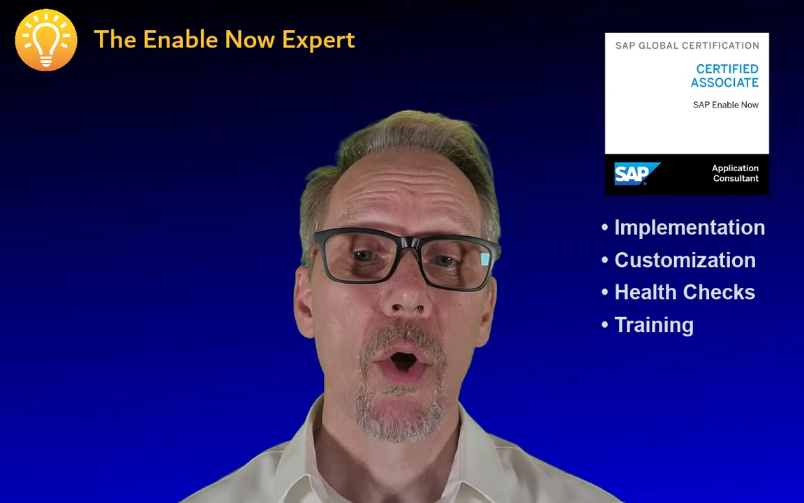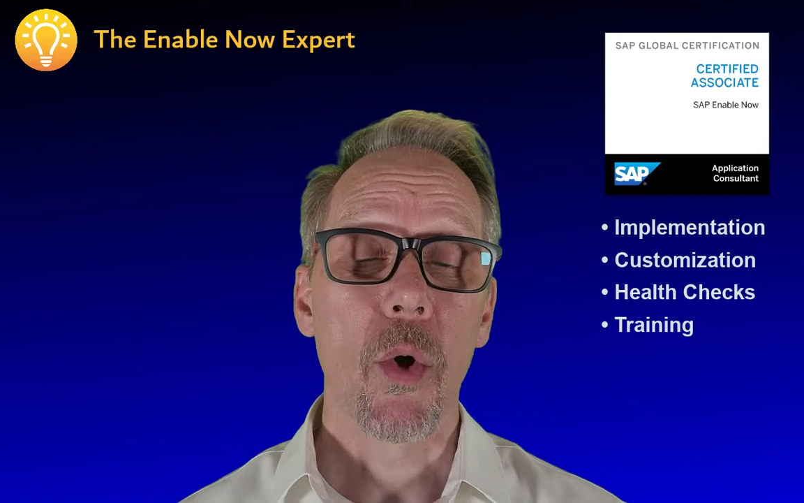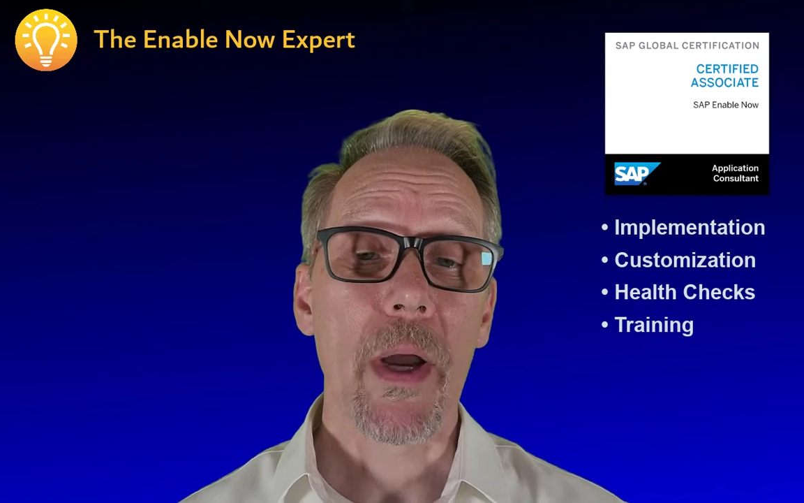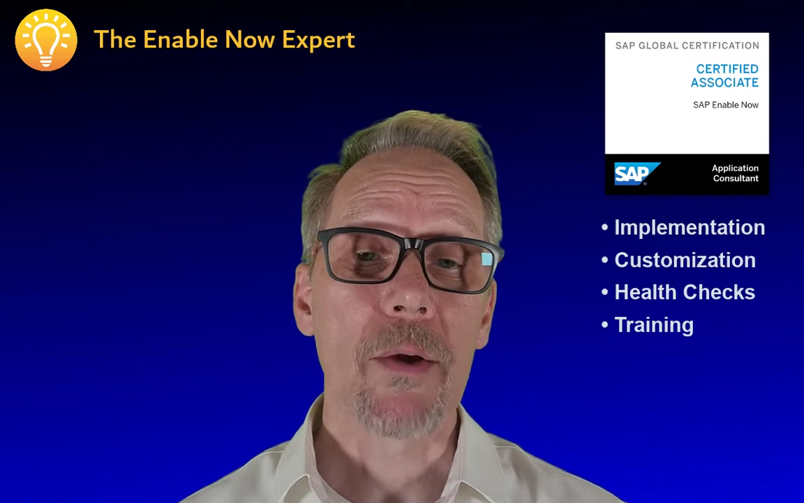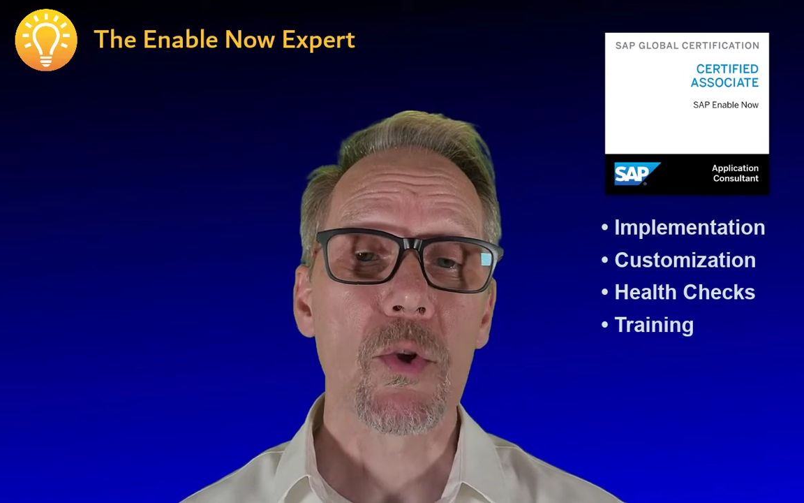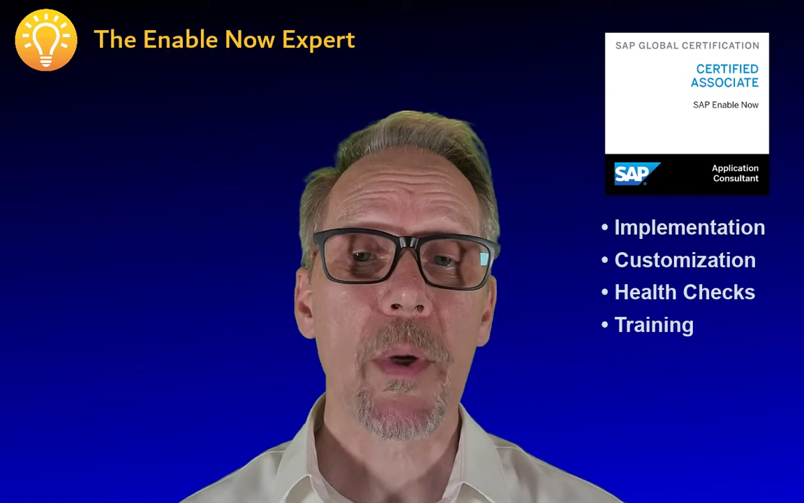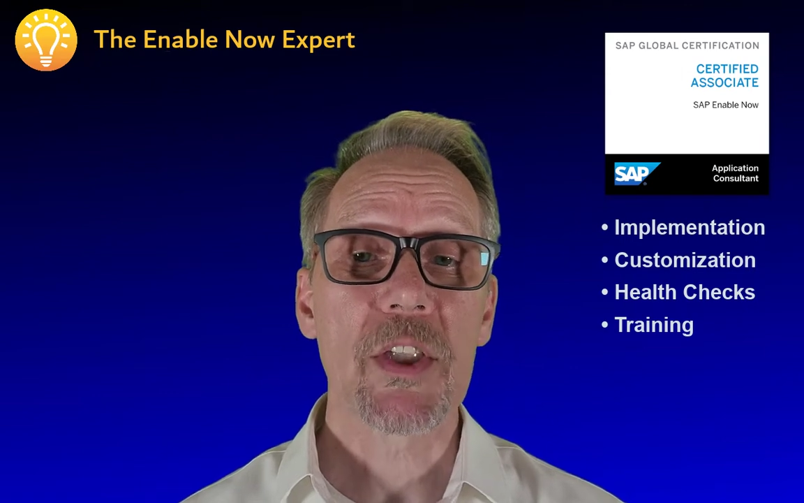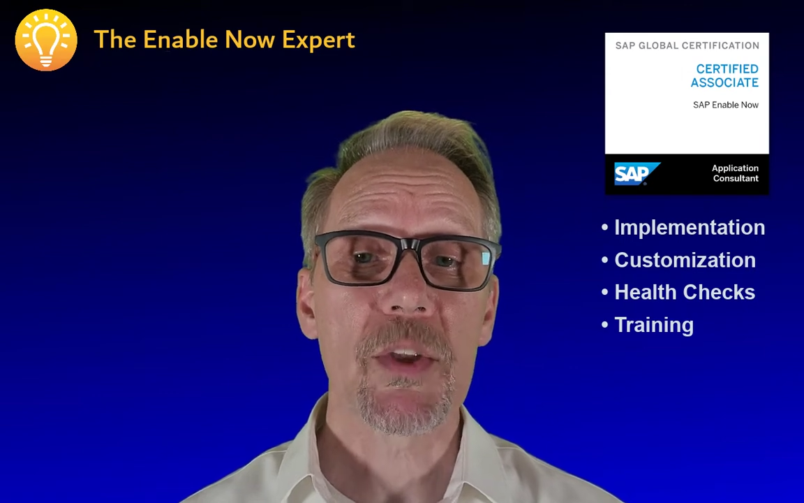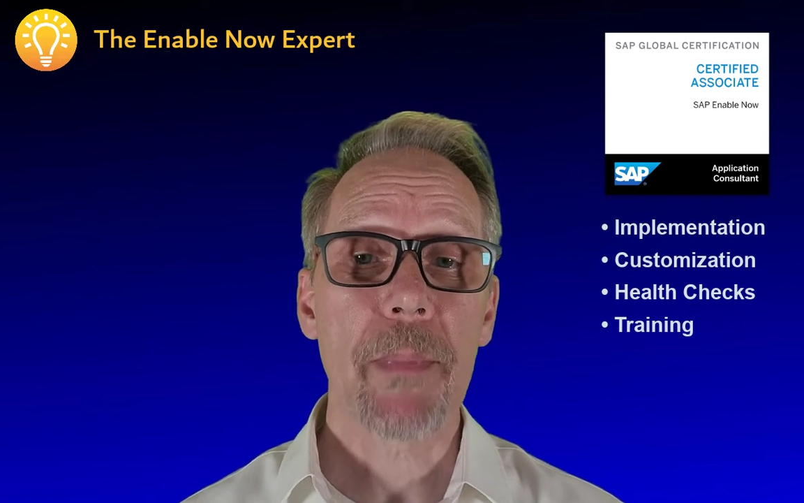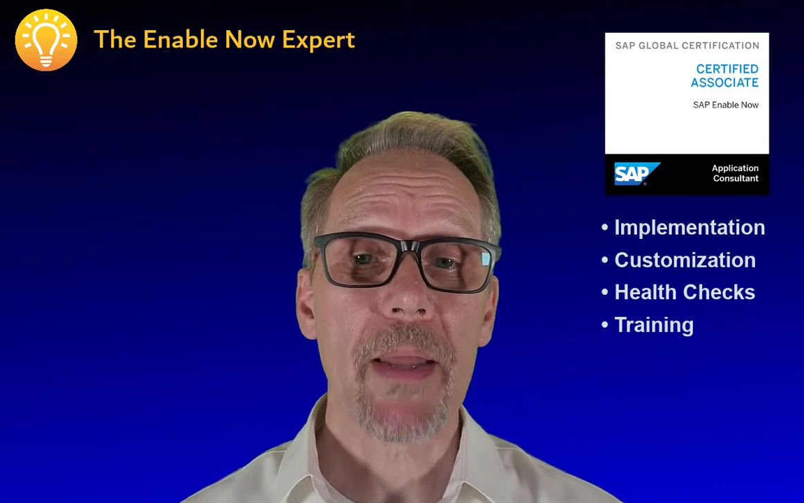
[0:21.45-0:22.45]
or how to
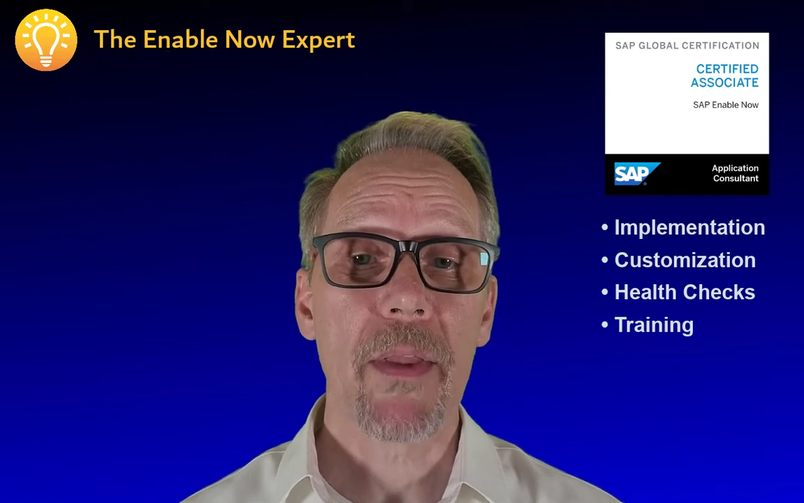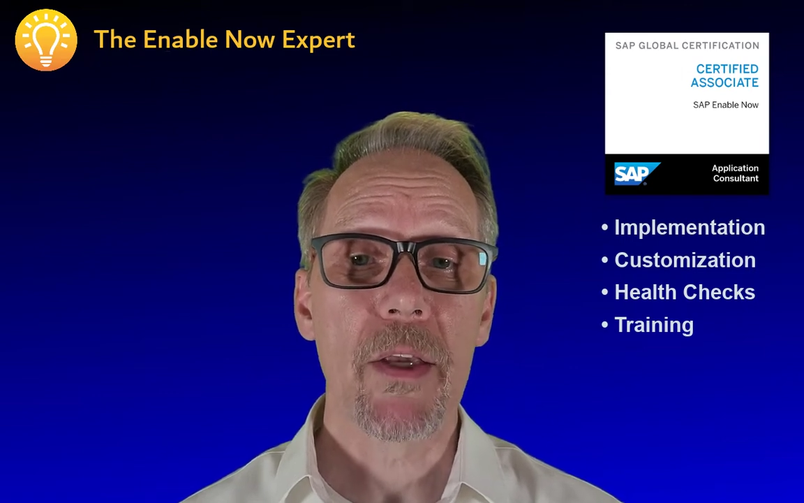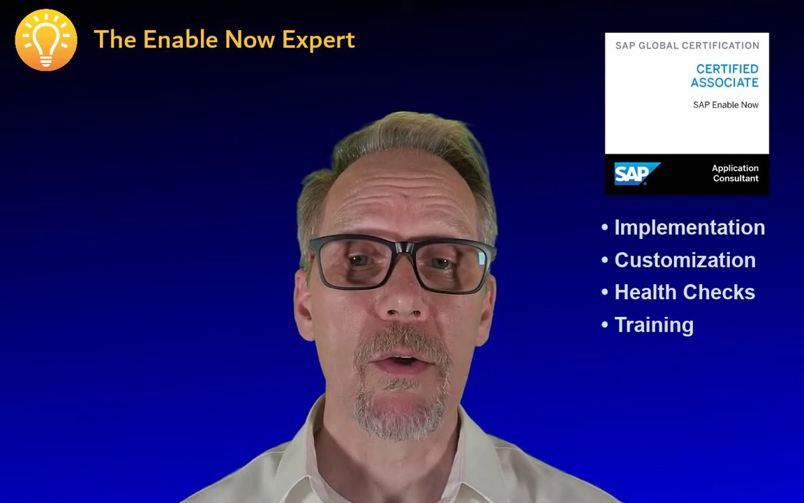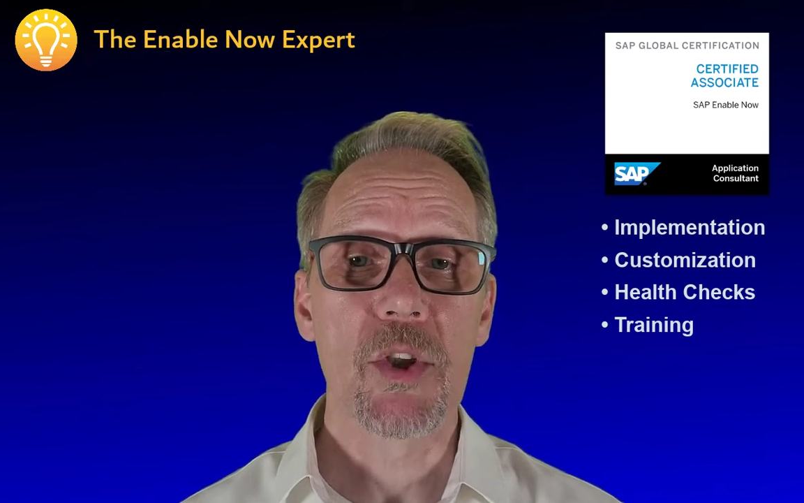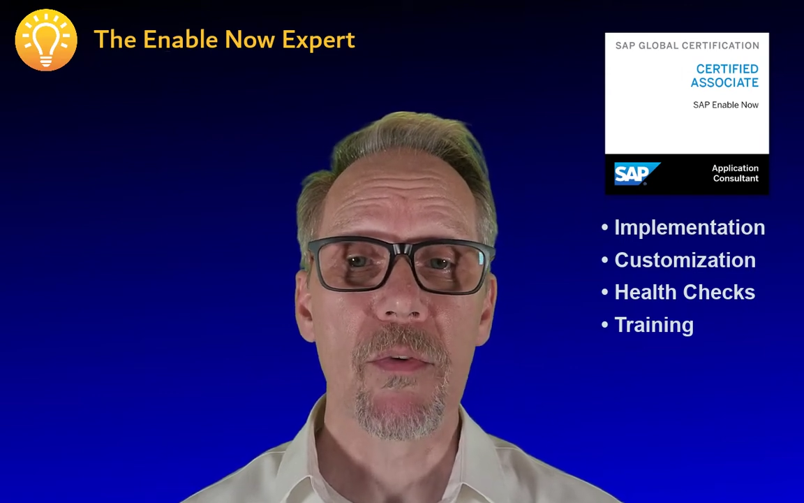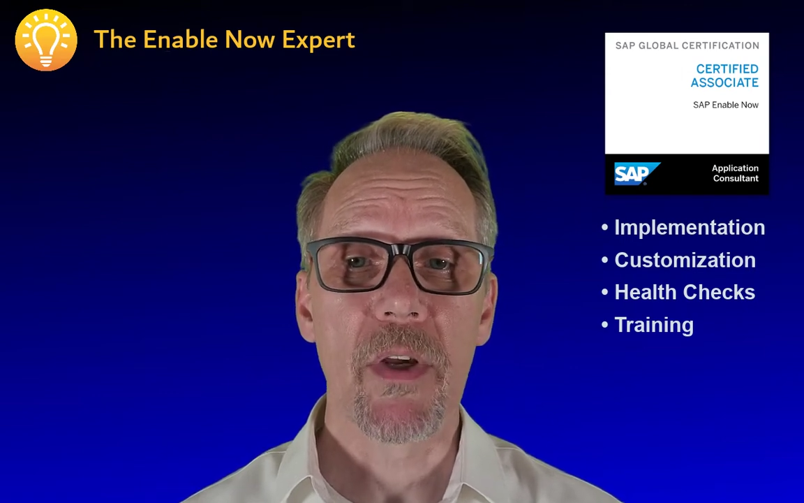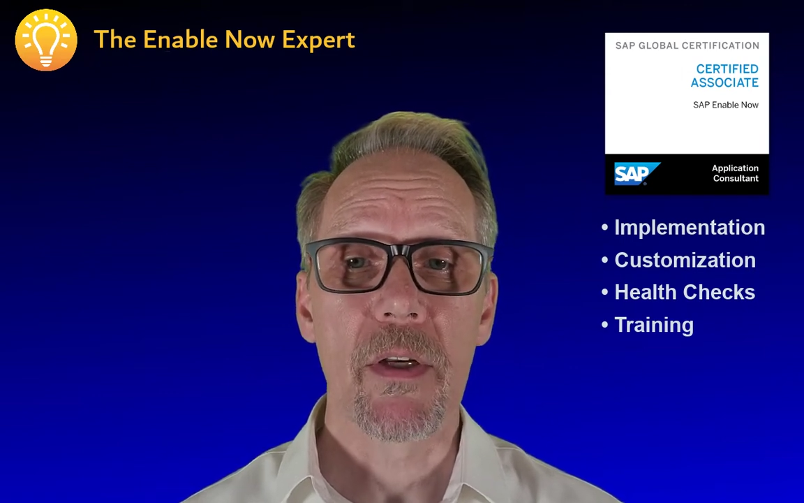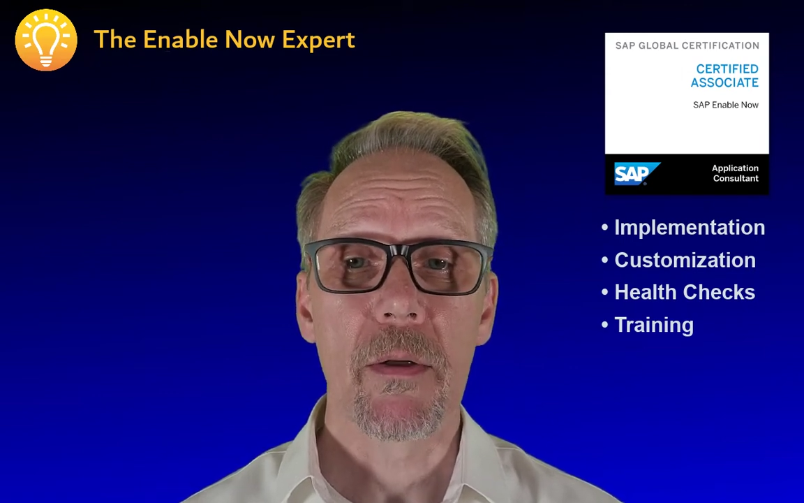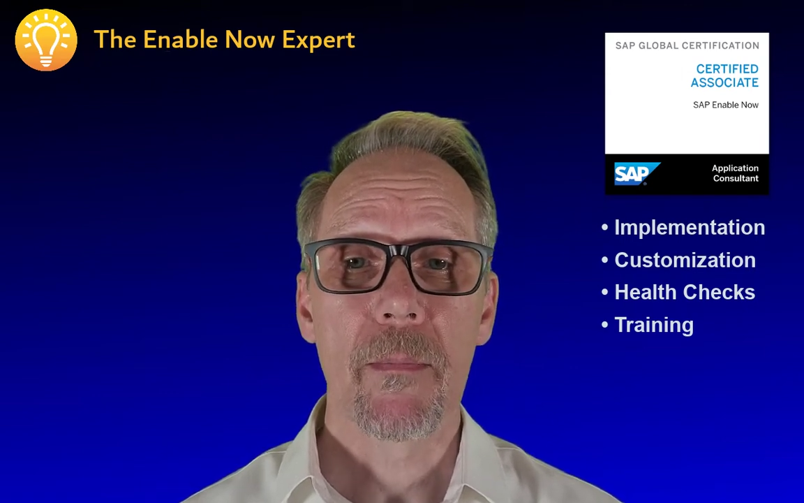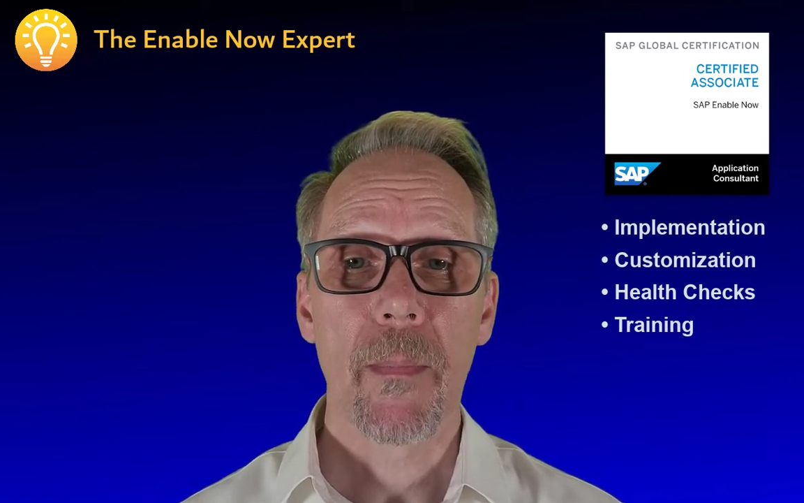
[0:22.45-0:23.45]
expand their use of it.